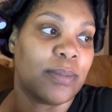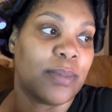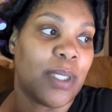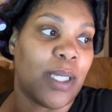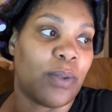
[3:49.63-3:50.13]

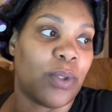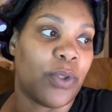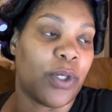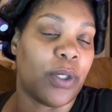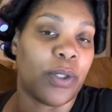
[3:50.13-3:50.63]
I don't know
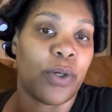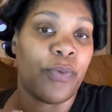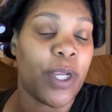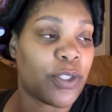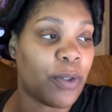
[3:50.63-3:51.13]
the
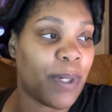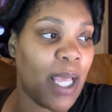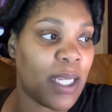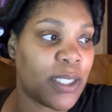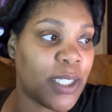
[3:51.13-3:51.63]
correct
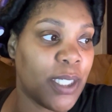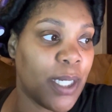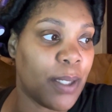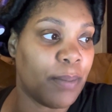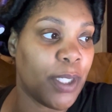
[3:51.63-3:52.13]
terminology,
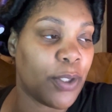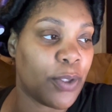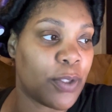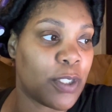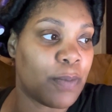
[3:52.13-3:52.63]

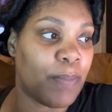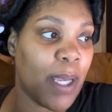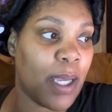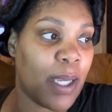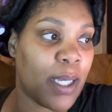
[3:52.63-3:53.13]
meters
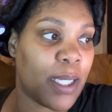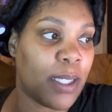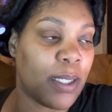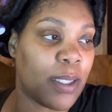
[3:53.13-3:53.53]
by